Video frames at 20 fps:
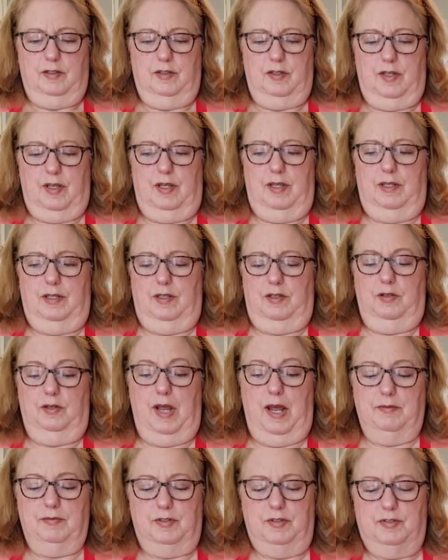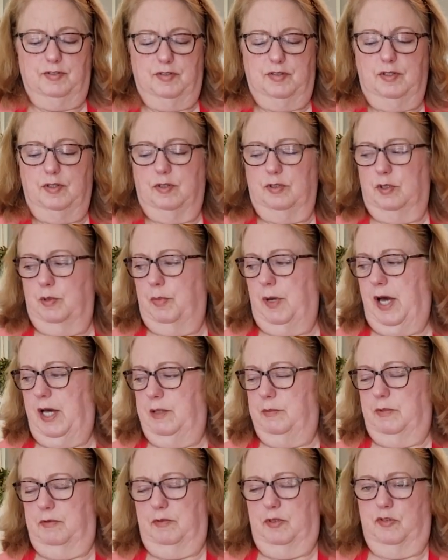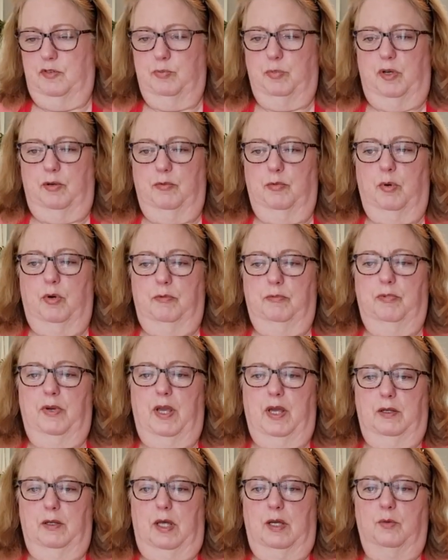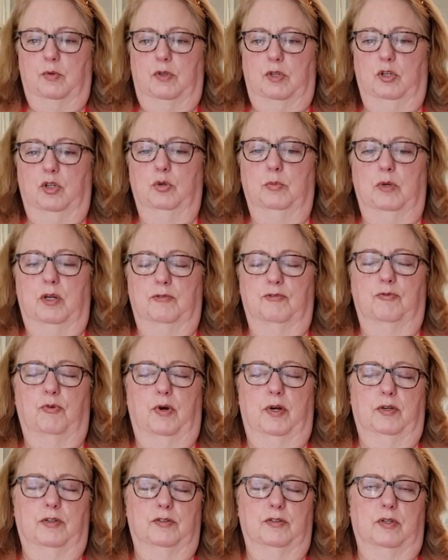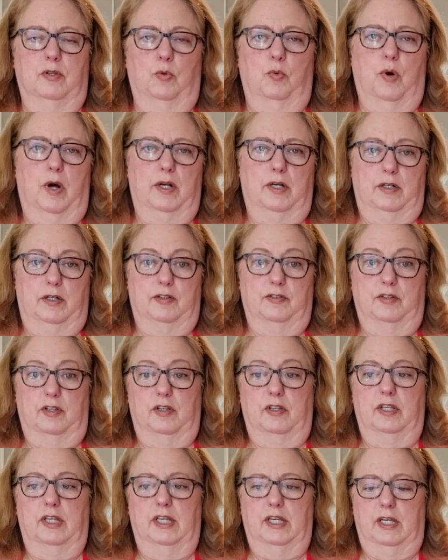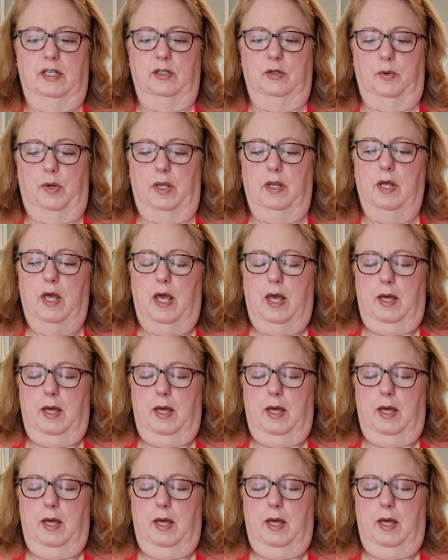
and you'd have to seal the bottom of your springform pan like with aluminum foil so the water doesn't leak into it.